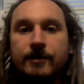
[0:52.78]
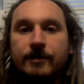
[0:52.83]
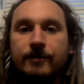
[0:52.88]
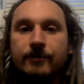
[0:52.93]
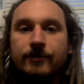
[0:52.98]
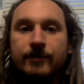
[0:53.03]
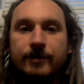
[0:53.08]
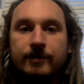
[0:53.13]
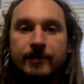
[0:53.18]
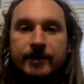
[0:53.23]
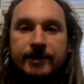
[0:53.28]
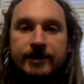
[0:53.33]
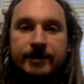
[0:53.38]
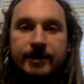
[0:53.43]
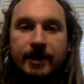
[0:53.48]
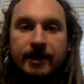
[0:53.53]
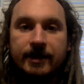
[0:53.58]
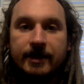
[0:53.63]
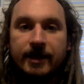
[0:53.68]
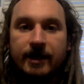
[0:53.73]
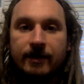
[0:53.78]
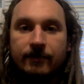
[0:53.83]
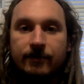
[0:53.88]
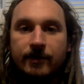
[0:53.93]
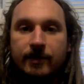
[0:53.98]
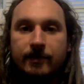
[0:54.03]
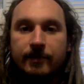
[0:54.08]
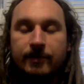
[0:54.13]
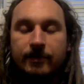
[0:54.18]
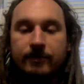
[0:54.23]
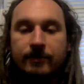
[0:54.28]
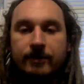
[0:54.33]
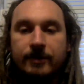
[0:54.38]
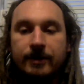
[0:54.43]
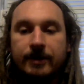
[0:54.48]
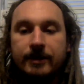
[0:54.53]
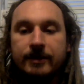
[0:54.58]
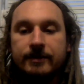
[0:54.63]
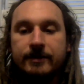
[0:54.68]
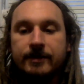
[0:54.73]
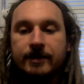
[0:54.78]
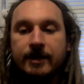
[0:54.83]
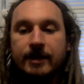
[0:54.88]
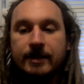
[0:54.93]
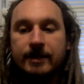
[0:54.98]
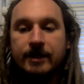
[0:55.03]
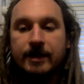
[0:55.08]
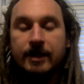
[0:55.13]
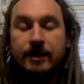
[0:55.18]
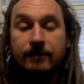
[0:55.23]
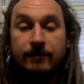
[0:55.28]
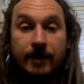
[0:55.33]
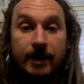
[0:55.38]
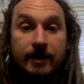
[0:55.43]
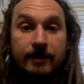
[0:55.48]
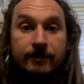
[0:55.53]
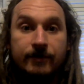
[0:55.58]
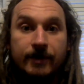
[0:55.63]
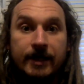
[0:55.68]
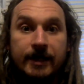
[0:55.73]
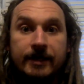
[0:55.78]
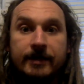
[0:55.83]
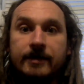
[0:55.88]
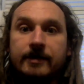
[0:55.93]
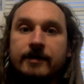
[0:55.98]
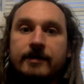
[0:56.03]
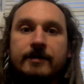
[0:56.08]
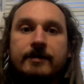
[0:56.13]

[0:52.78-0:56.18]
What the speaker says: with a machete at one point, and then ran away